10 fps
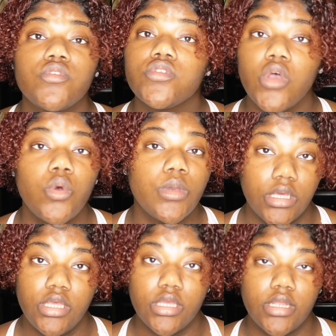so
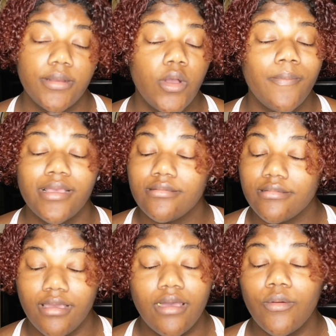good on my
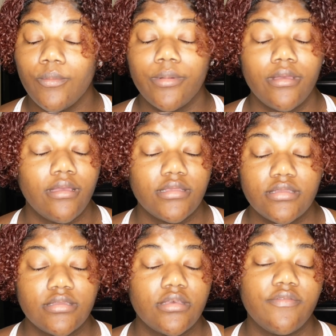scalp. I
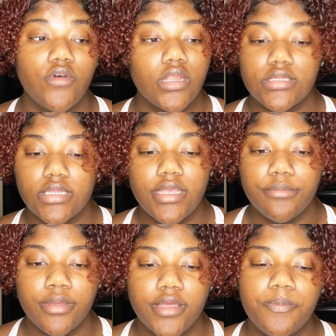just could fall asleep.
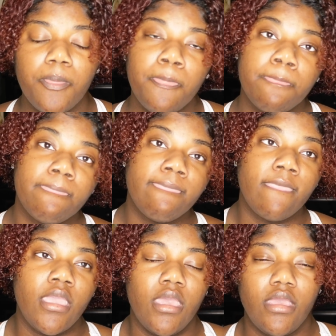But
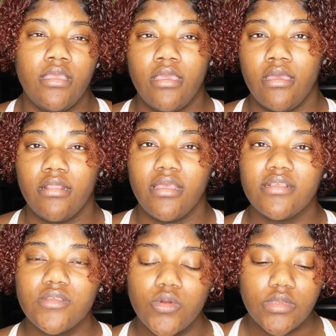yeah,
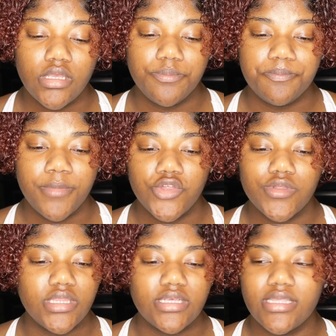that's the only
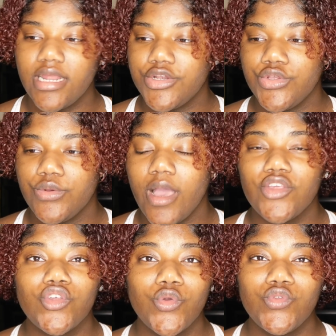major things that I do. I
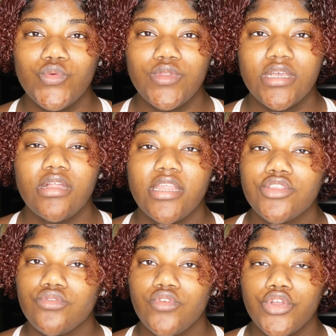showed you the
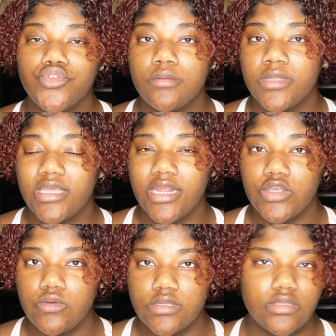cholesterol treatment that I
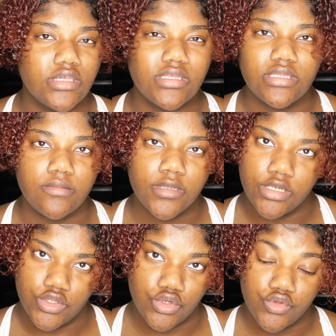use. It's just a deep
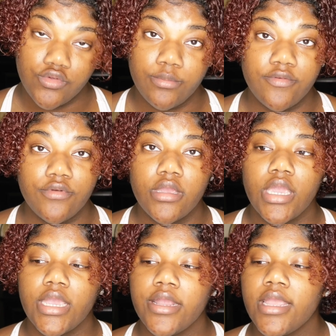conditioner treatment for your
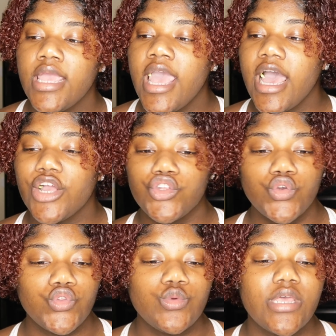hair. I
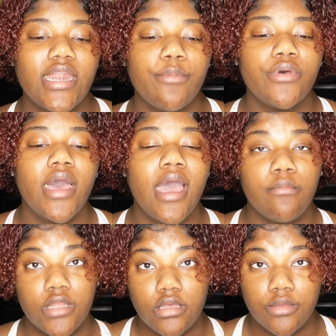showed you that I put
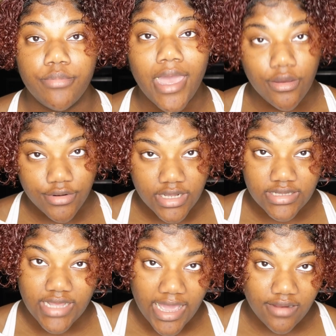Amya powder
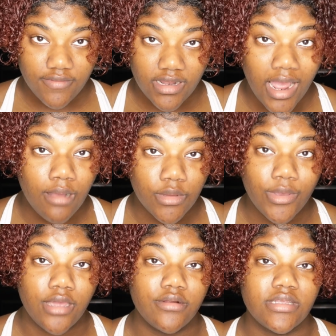inside of it. Amya
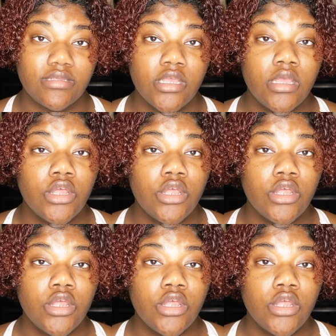powder is